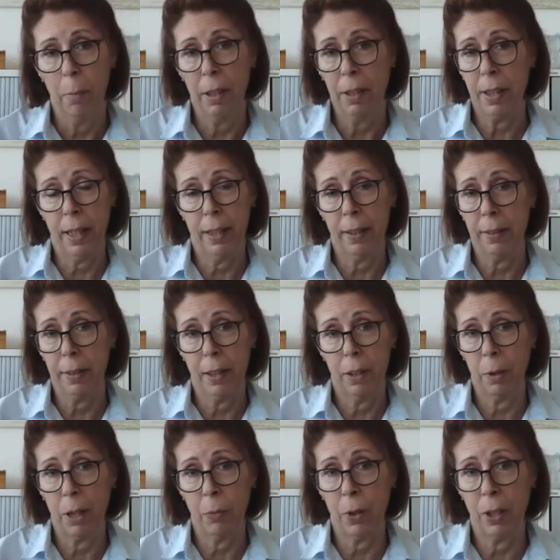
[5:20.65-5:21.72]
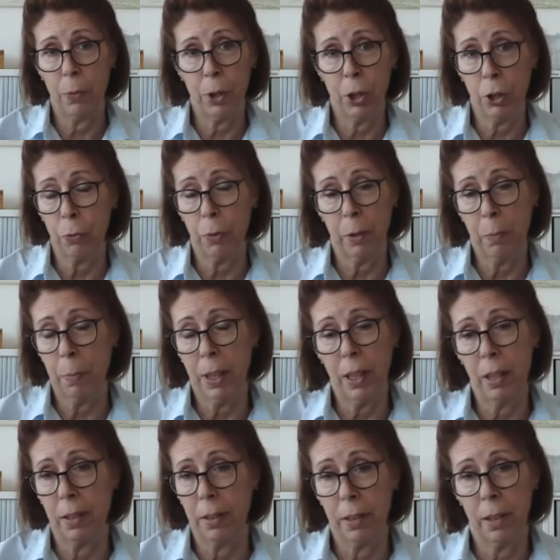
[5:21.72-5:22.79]
But yeah, you know, my one wish would
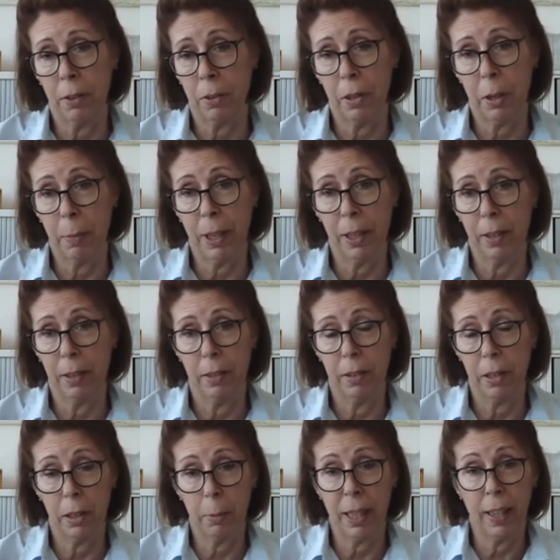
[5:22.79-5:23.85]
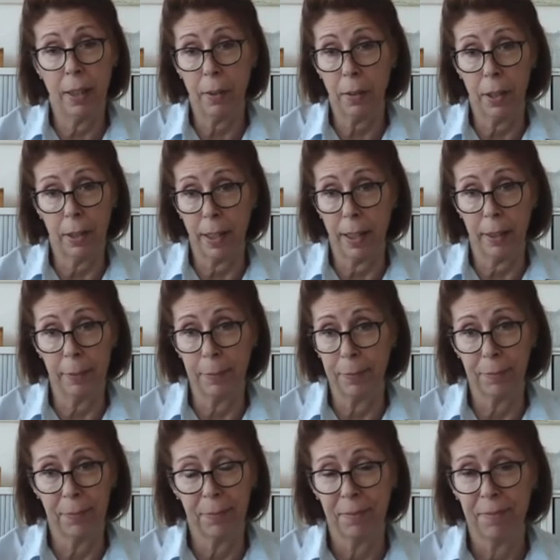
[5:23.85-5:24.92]
be, you know, to be healthy
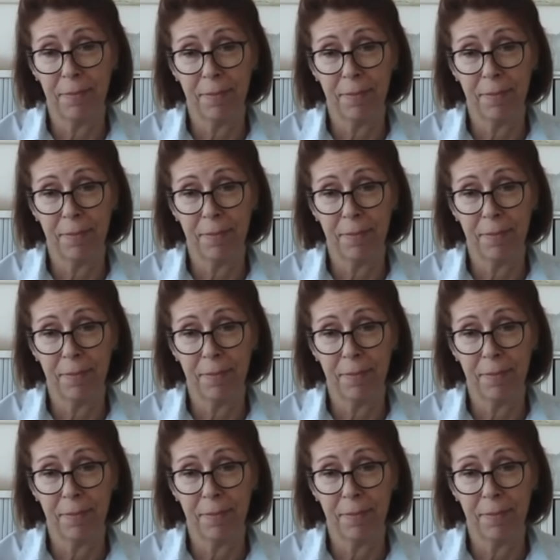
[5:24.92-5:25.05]
again.